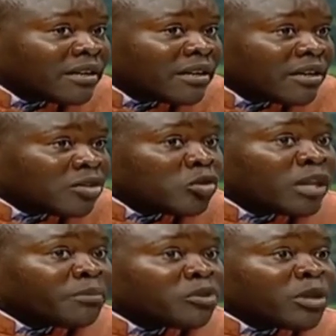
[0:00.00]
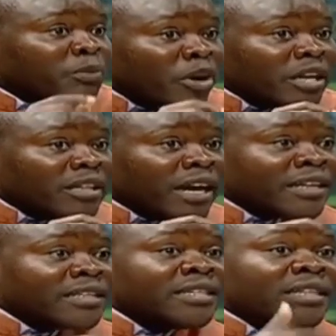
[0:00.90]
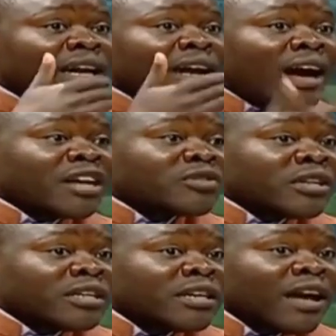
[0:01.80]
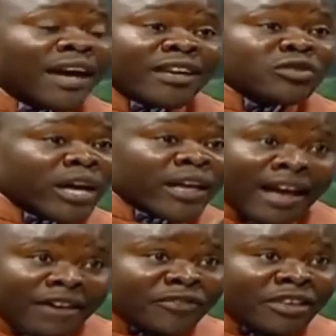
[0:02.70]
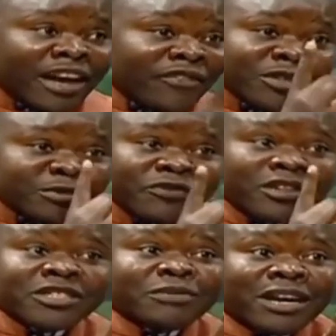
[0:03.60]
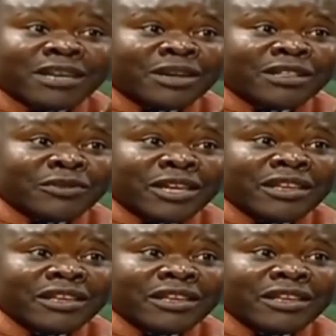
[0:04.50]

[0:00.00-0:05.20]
to the point that it can actually, and that's why Havi is being very smart, by the way.